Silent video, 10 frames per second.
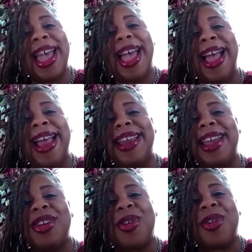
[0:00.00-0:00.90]
and
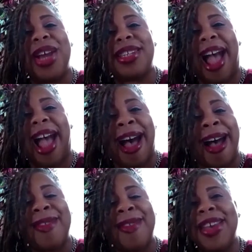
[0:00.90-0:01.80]
you're going to
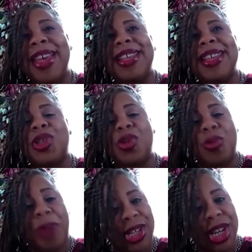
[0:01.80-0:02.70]
have
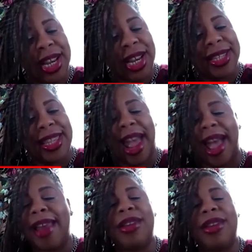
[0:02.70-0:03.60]
situations
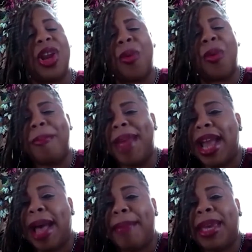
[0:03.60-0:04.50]
that, may
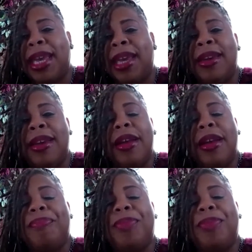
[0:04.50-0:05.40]
not be,
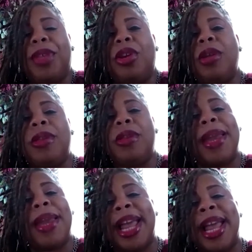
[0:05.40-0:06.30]
you
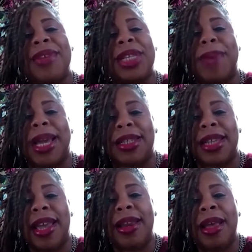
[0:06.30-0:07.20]
may not have
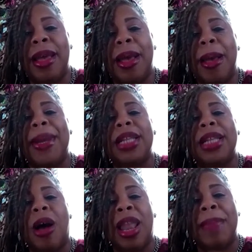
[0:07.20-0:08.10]
expected, but it's
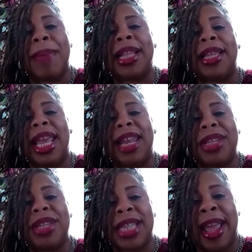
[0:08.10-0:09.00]
all about, at the end of the
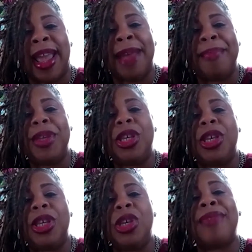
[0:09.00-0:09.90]
day,
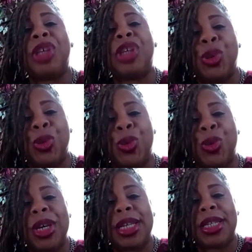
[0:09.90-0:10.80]
you have you
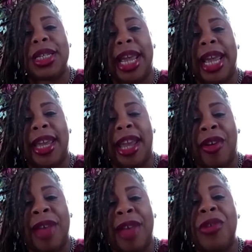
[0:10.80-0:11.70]
to take care
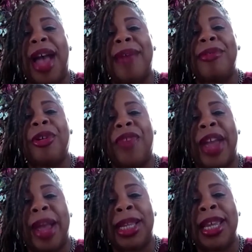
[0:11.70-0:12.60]
of. You have your
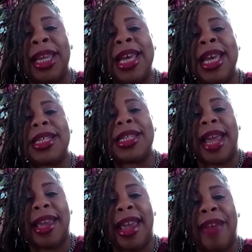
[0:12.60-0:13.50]
family to
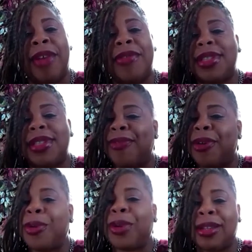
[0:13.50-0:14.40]
take care of. Stay
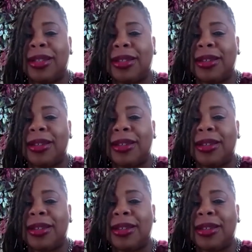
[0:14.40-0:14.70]
focused.